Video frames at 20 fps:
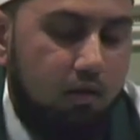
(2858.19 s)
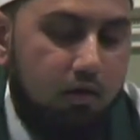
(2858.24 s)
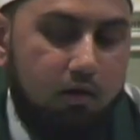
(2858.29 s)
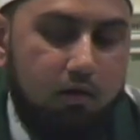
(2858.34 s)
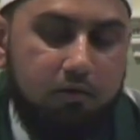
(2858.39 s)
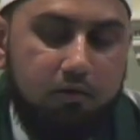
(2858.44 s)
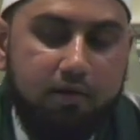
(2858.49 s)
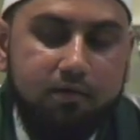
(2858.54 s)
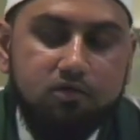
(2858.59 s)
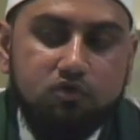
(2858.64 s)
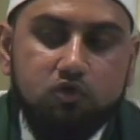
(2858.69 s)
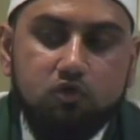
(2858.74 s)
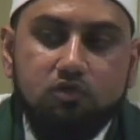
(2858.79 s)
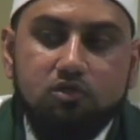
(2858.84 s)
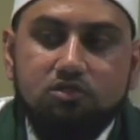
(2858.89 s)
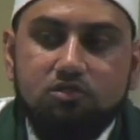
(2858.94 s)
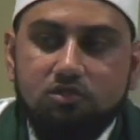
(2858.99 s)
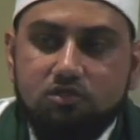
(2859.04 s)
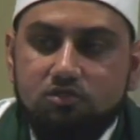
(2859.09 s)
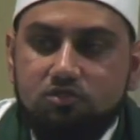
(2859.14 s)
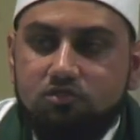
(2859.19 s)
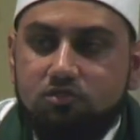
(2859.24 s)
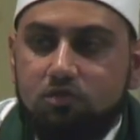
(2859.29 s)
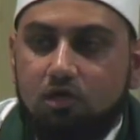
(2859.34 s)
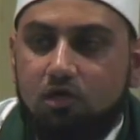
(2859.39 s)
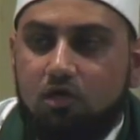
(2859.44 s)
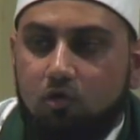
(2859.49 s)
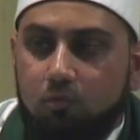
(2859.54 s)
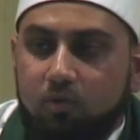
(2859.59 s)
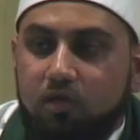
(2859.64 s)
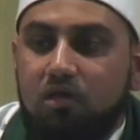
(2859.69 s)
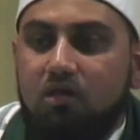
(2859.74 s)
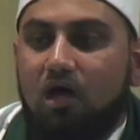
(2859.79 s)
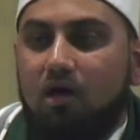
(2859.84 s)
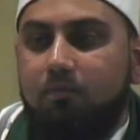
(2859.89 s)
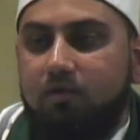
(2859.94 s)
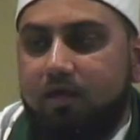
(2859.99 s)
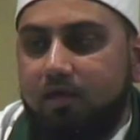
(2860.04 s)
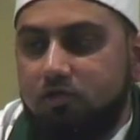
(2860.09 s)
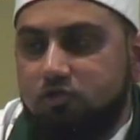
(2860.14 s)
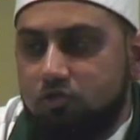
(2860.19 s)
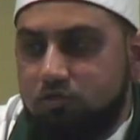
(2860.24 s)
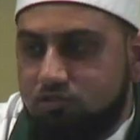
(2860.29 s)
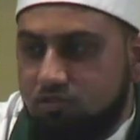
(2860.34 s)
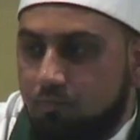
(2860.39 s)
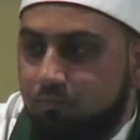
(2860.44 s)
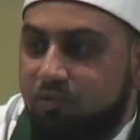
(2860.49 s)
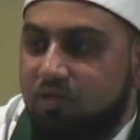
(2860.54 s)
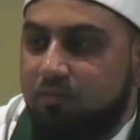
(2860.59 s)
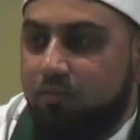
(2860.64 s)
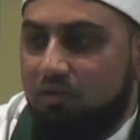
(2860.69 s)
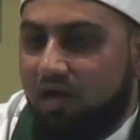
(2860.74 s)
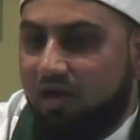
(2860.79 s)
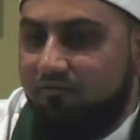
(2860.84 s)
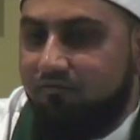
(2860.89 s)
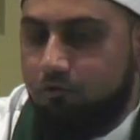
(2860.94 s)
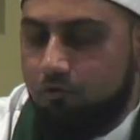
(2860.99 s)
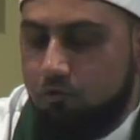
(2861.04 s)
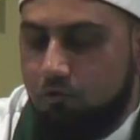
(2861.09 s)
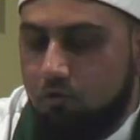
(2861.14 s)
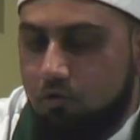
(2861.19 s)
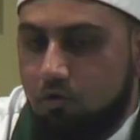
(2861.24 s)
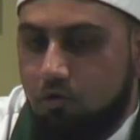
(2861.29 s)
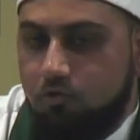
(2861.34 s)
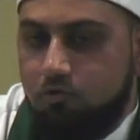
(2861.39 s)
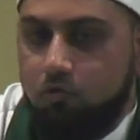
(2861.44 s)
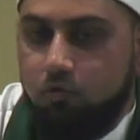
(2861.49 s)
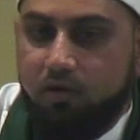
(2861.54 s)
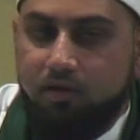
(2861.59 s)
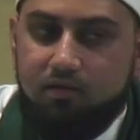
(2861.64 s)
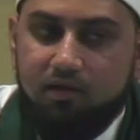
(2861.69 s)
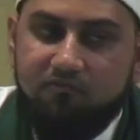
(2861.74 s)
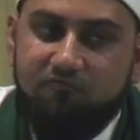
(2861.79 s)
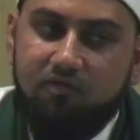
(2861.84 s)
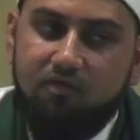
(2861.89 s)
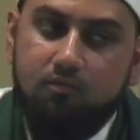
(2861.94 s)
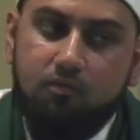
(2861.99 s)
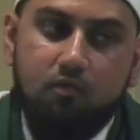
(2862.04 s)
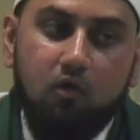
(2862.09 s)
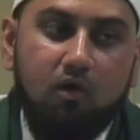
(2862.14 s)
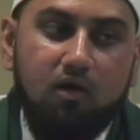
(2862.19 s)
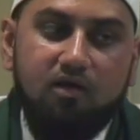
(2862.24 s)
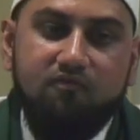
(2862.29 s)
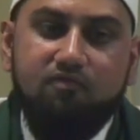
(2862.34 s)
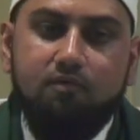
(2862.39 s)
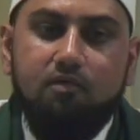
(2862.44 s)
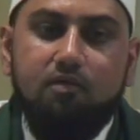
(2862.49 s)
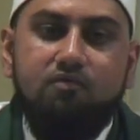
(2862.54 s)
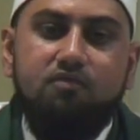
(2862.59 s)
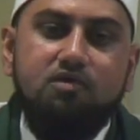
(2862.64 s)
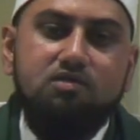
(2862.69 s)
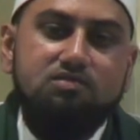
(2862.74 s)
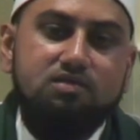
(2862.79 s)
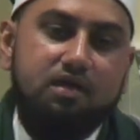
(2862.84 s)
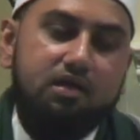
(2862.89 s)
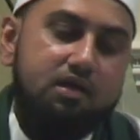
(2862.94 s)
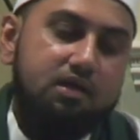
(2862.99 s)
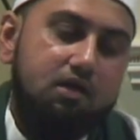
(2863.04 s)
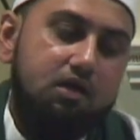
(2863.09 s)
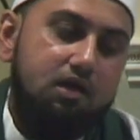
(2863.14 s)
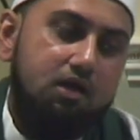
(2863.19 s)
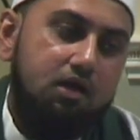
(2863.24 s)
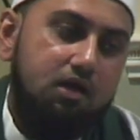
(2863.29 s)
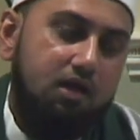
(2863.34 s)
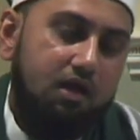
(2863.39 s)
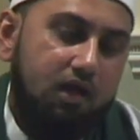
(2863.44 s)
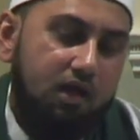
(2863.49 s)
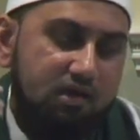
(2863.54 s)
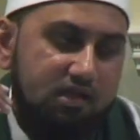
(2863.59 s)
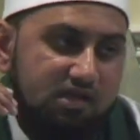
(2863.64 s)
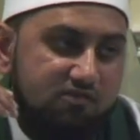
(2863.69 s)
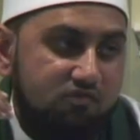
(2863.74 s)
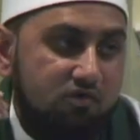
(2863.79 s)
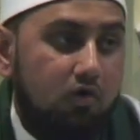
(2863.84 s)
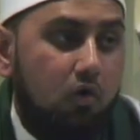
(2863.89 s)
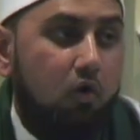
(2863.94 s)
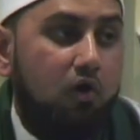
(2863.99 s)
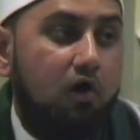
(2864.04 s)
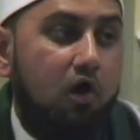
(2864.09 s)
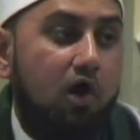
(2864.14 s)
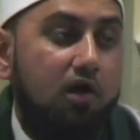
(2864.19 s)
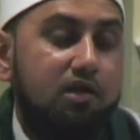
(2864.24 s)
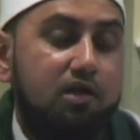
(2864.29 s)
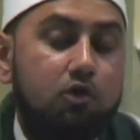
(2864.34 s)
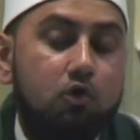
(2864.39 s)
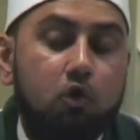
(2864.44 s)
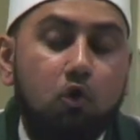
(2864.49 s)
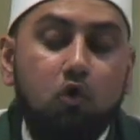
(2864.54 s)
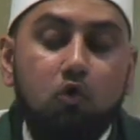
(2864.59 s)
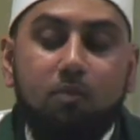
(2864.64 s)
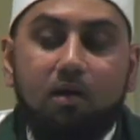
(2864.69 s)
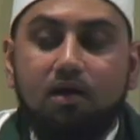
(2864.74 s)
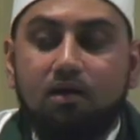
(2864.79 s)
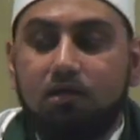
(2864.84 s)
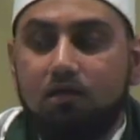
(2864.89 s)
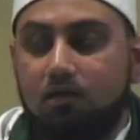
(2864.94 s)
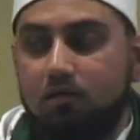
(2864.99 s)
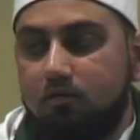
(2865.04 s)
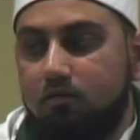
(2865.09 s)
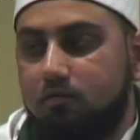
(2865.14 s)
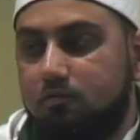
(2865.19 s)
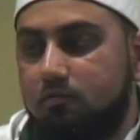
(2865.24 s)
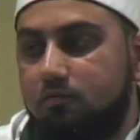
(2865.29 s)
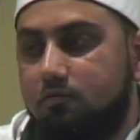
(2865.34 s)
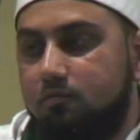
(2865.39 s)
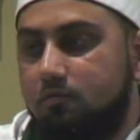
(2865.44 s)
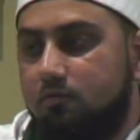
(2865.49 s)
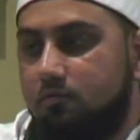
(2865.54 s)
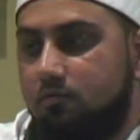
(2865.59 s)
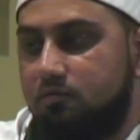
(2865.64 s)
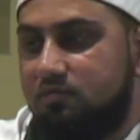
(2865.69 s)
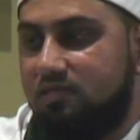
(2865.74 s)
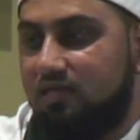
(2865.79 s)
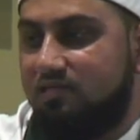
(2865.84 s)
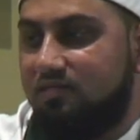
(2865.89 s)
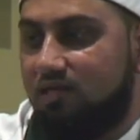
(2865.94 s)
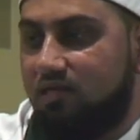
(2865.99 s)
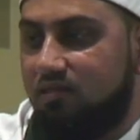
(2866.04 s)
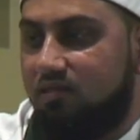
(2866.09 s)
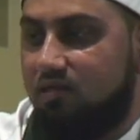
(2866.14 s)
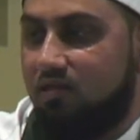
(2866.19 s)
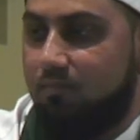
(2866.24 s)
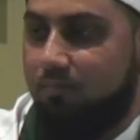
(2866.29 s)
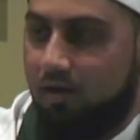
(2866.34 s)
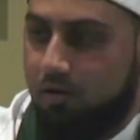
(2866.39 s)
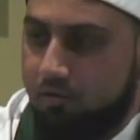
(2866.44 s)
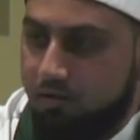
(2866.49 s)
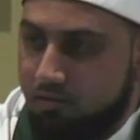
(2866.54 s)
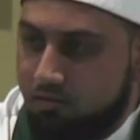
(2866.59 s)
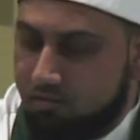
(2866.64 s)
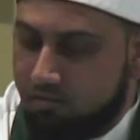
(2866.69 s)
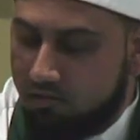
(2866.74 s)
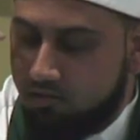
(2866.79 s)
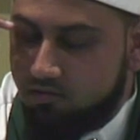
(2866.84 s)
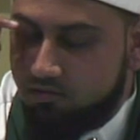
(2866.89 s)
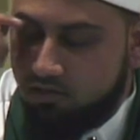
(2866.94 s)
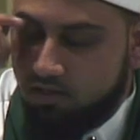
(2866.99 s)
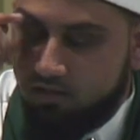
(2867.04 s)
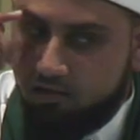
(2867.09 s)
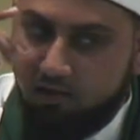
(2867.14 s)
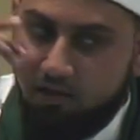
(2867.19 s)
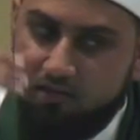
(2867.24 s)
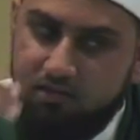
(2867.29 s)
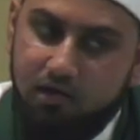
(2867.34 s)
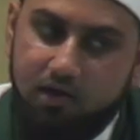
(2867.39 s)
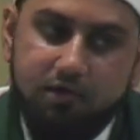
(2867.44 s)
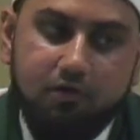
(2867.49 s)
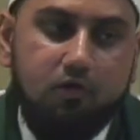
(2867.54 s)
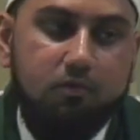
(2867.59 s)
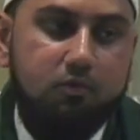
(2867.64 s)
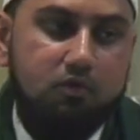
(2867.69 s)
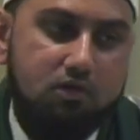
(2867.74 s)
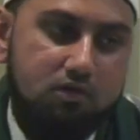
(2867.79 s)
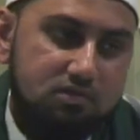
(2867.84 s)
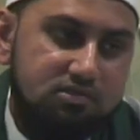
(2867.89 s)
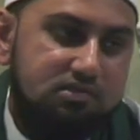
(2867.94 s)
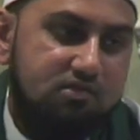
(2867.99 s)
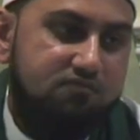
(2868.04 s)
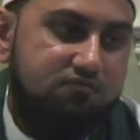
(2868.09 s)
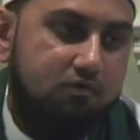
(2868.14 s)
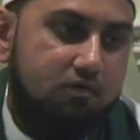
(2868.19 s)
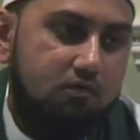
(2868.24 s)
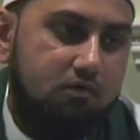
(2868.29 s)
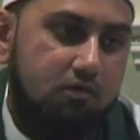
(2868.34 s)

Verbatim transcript: All right, so this is communal obligation. Some people have to do it. If, no, if there's a an evil going on and nobody says anything about it, then the entire community is sinful.